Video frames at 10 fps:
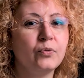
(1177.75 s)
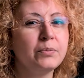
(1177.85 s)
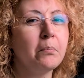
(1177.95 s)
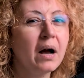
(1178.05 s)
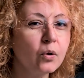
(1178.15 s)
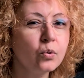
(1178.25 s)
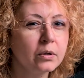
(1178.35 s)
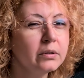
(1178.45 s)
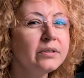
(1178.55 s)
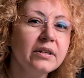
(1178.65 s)
with
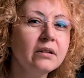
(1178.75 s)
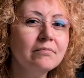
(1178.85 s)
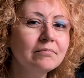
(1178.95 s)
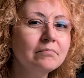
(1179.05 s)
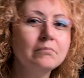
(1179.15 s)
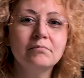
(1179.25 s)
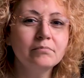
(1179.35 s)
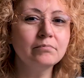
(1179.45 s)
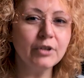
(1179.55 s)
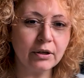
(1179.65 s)
mugwort tea.
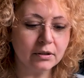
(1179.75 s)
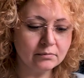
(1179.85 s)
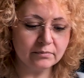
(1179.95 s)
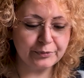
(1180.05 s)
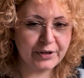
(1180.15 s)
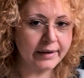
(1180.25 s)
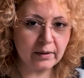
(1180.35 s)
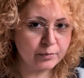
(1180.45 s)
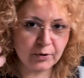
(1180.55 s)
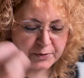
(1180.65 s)
You know,
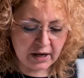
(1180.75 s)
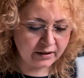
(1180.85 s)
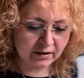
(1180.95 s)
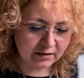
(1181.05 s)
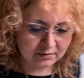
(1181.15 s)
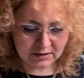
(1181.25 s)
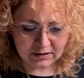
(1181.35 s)
psychic, more psychic.